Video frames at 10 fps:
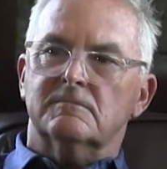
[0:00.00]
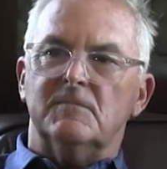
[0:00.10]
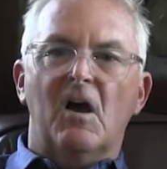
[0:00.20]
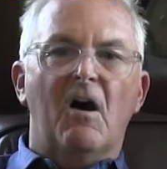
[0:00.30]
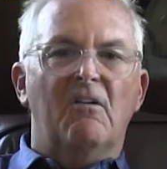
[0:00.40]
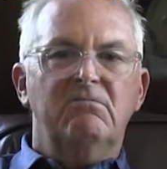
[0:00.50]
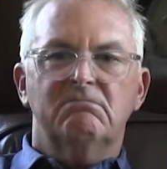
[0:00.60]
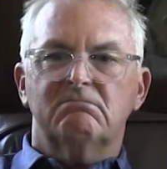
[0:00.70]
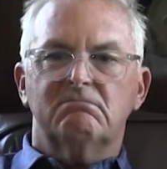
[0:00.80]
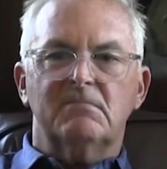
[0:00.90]
No,
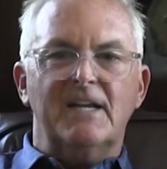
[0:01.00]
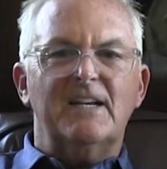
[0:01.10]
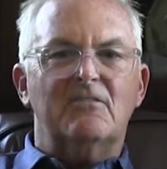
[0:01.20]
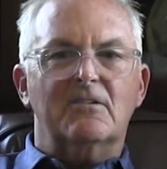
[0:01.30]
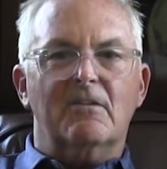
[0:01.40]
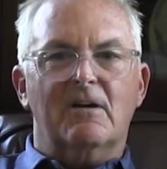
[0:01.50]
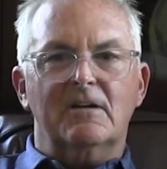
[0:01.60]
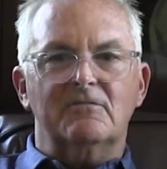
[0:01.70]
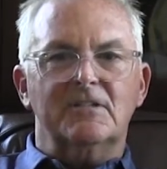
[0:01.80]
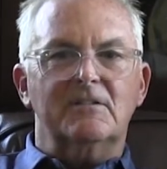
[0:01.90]
I never thought
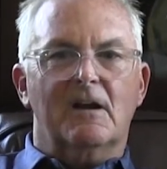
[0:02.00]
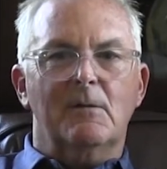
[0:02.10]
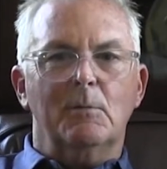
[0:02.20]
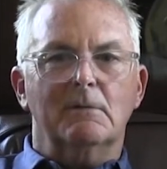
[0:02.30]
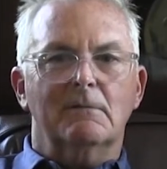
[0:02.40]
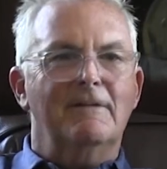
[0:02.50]
of retirement.